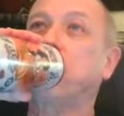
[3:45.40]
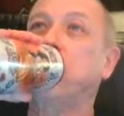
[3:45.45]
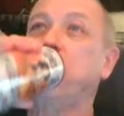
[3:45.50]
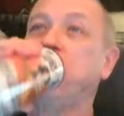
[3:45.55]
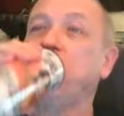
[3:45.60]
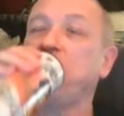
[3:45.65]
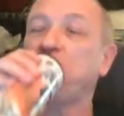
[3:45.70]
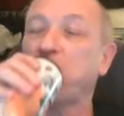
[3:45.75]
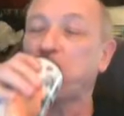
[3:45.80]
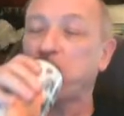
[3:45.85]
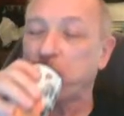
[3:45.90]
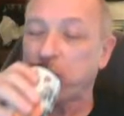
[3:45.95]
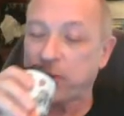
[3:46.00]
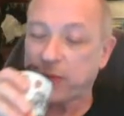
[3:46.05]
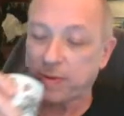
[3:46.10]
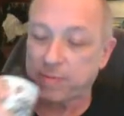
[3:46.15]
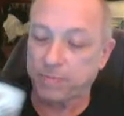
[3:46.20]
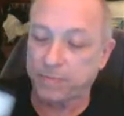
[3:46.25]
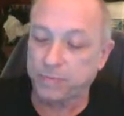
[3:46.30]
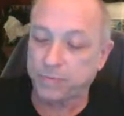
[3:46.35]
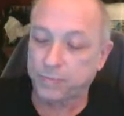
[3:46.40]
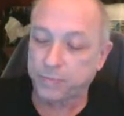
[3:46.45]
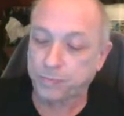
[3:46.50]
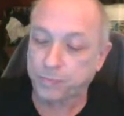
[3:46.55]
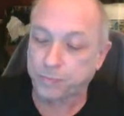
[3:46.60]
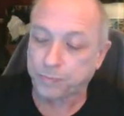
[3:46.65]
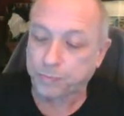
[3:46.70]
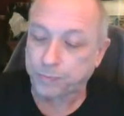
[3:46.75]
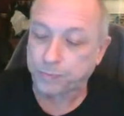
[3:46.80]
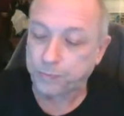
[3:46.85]
Well, Max.
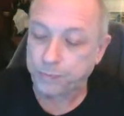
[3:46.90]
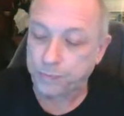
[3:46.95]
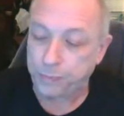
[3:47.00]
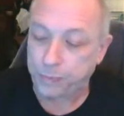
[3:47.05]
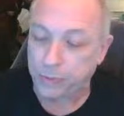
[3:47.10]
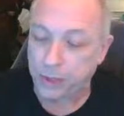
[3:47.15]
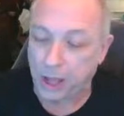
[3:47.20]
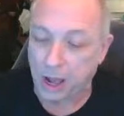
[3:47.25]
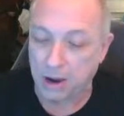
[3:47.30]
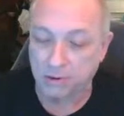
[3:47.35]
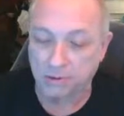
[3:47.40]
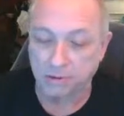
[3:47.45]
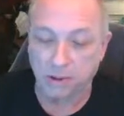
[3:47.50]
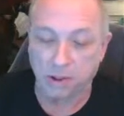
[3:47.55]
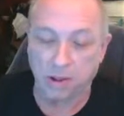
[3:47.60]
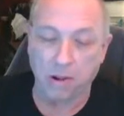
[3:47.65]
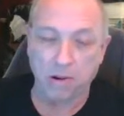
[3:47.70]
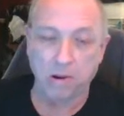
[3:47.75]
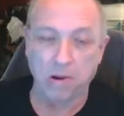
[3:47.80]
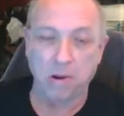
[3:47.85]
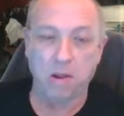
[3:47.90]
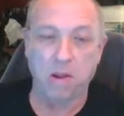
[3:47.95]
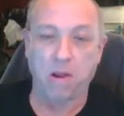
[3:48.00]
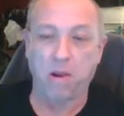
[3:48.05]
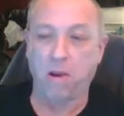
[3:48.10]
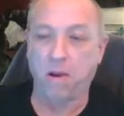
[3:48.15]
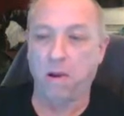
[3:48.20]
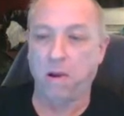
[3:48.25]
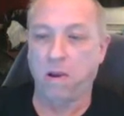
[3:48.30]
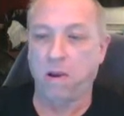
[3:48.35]
There's Tony
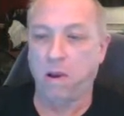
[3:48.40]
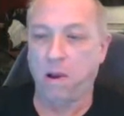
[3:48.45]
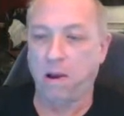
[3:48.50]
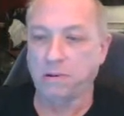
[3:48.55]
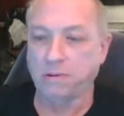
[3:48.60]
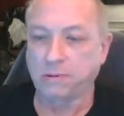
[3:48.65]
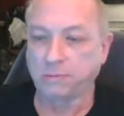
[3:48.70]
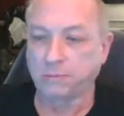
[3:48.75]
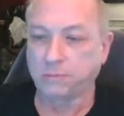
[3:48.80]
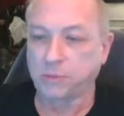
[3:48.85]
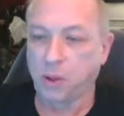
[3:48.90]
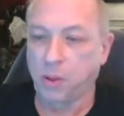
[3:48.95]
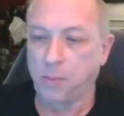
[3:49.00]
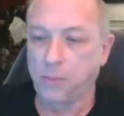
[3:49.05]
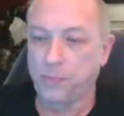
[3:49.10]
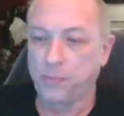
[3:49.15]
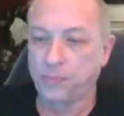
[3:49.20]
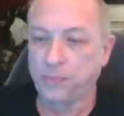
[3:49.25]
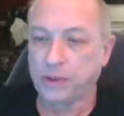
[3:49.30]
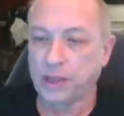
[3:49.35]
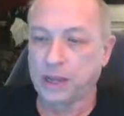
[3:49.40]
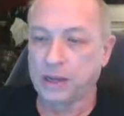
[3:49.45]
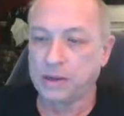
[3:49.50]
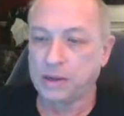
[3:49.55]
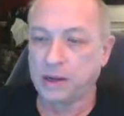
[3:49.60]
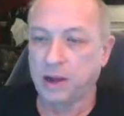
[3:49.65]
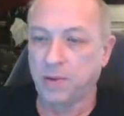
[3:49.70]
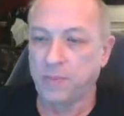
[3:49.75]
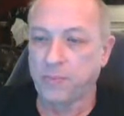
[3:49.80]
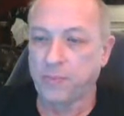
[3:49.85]
K. Howdy, Tony. What you
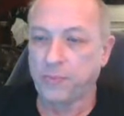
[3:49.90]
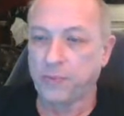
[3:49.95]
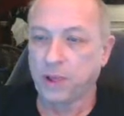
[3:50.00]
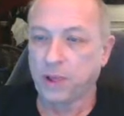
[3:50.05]
doing?